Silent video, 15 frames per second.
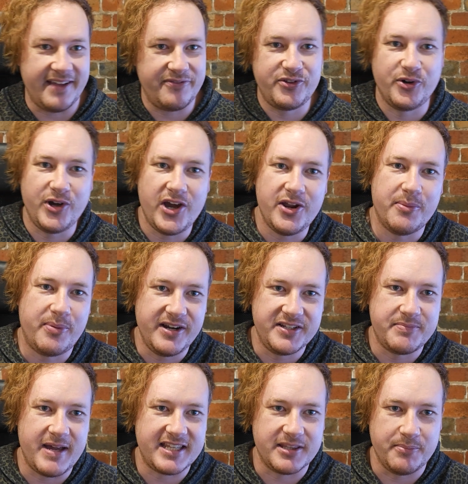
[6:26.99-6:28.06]
if Toyota brings
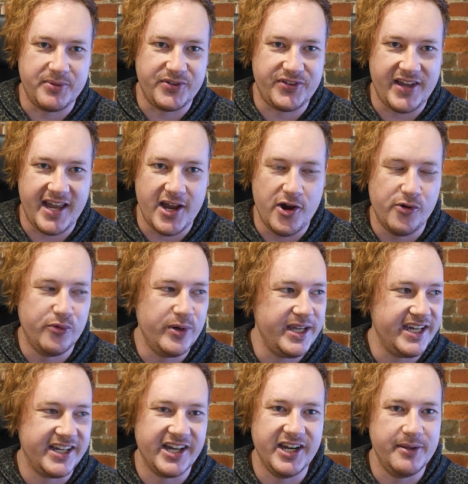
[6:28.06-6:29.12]
back the Paseo,
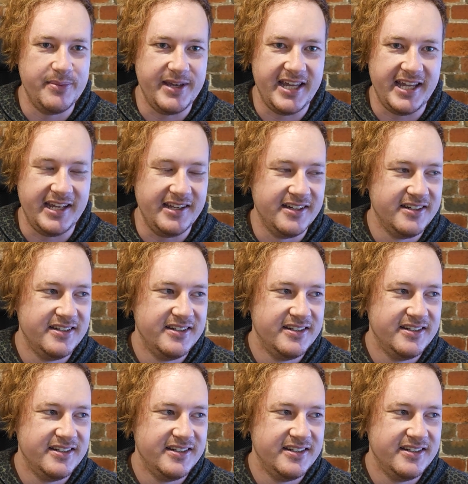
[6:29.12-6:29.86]
we are going to be